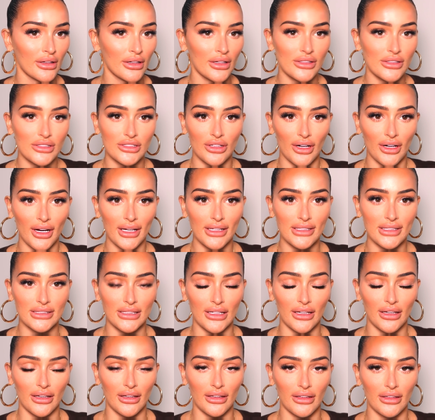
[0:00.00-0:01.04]
It's
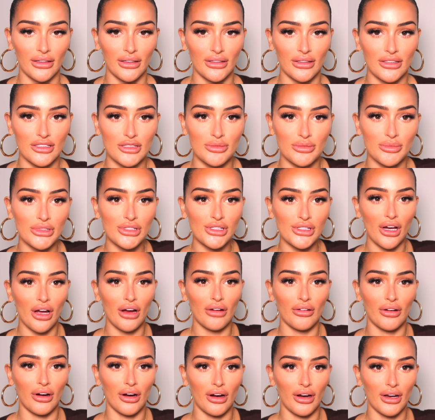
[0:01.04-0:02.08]
crazy. This
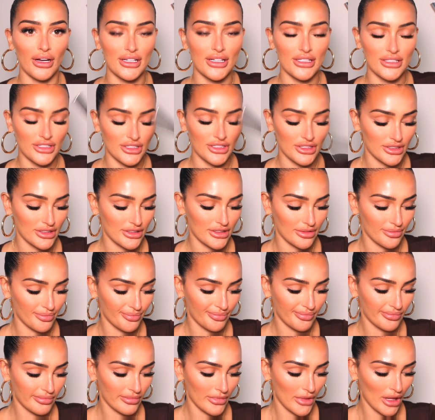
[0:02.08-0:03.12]
mascara is just,
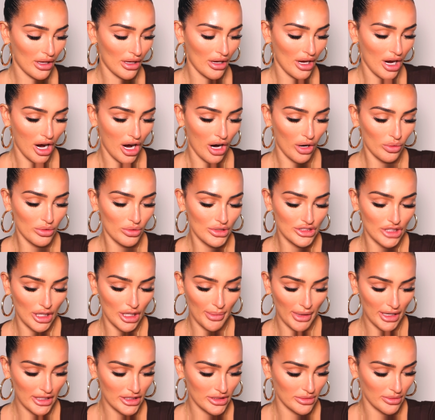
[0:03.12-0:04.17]
I always go
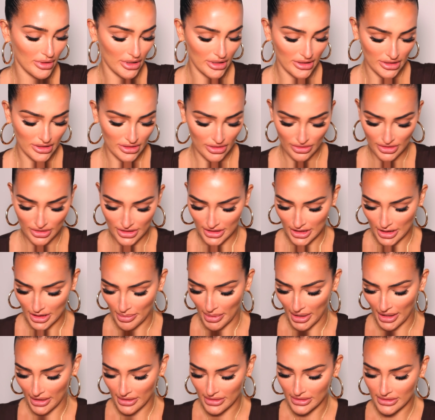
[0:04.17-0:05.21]
back to it because it's honestly the
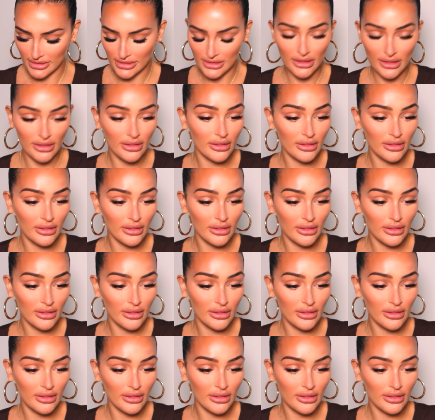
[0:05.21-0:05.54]
best.